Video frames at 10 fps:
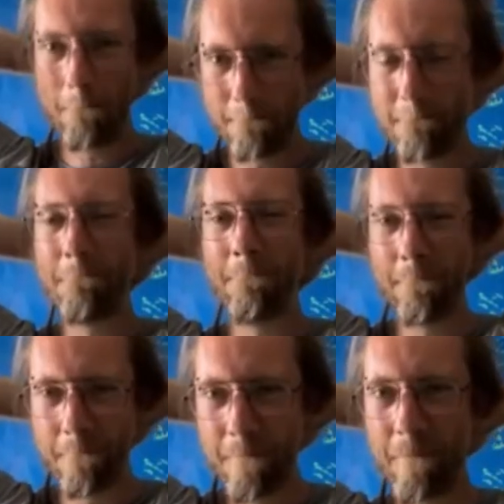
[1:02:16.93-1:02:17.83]
and this was
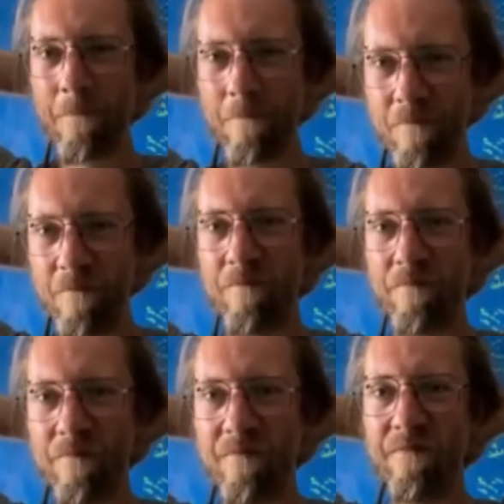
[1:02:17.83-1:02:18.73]
inherently enjoyable, and
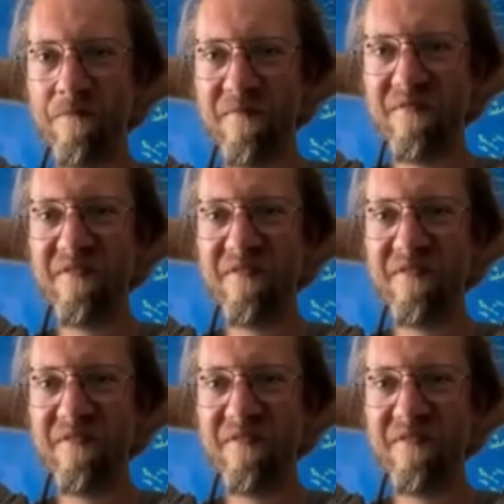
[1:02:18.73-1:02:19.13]
that's all